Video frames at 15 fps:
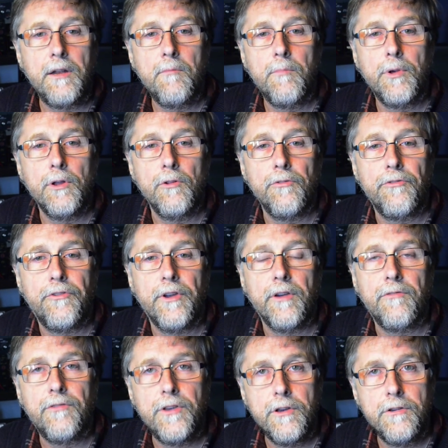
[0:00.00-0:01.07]
inbuilt
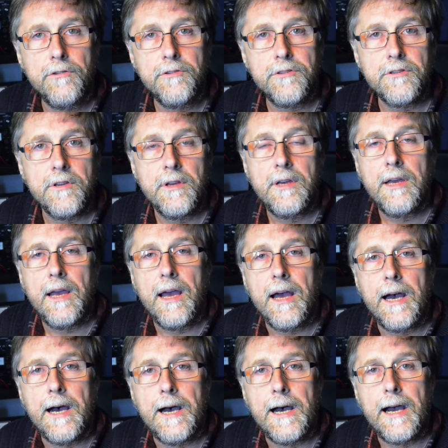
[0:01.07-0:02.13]
uh, fuse
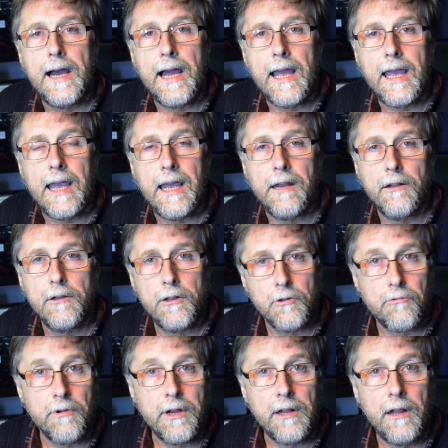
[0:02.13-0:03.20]
uh, and a
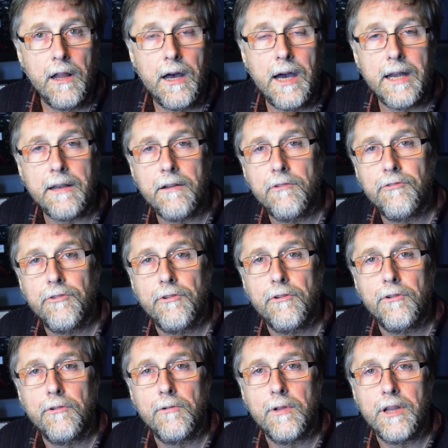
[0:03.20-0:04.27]
little green light
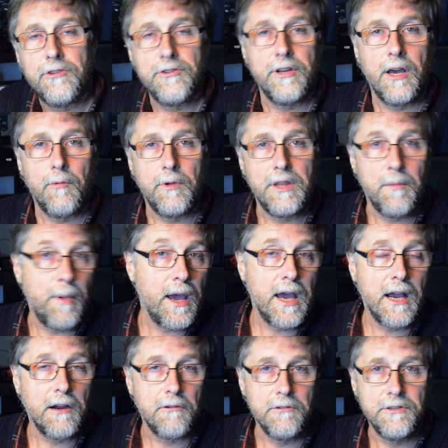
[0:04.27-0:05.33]
to let you know when the
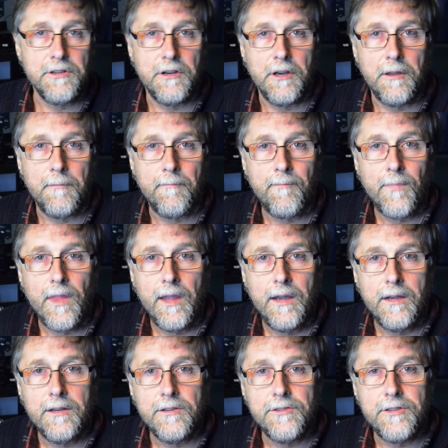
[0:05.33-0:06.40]
power is on.
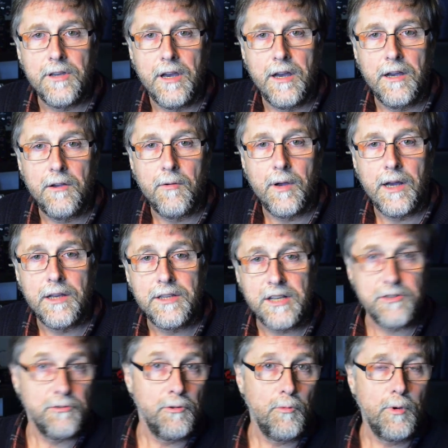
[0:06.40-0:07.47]
So uh,
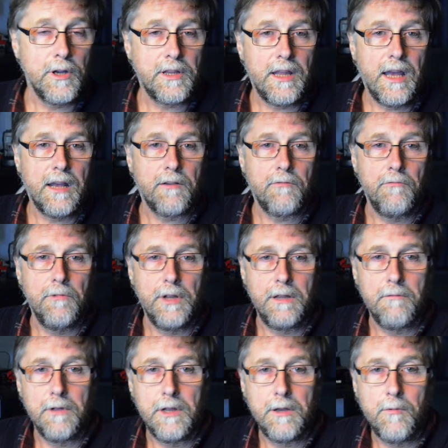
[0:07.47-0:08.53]
that's all worked out
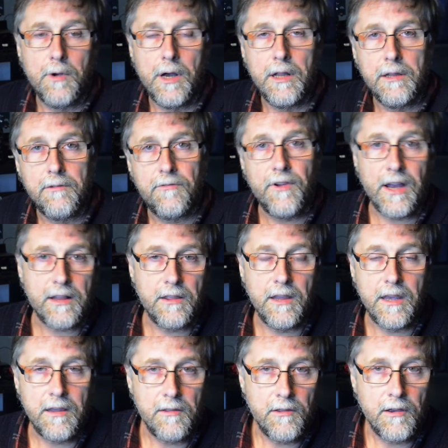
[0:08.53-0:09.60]
really, really well. In fact,
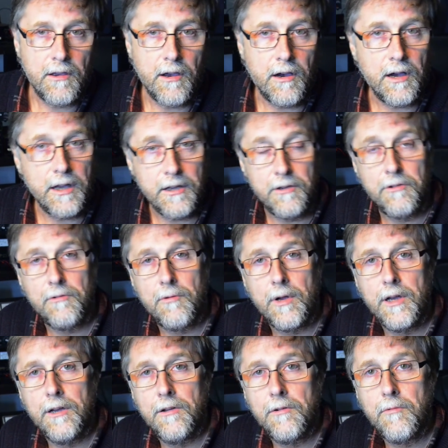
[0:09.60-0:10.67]
the, the guy who,
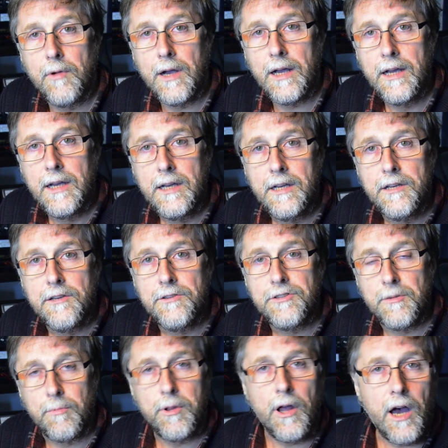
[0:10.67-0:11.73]
who uh,
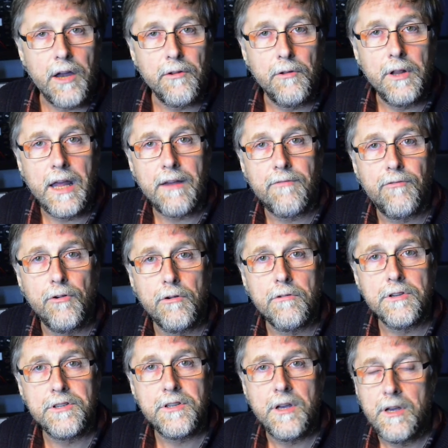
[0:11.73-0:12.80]
supplied all that
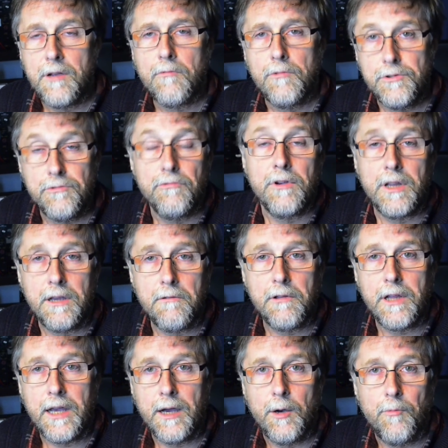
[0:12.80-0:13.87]
for us was really,
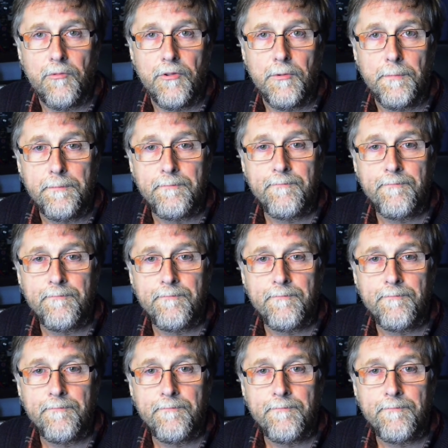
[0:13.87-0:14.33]
really helpful.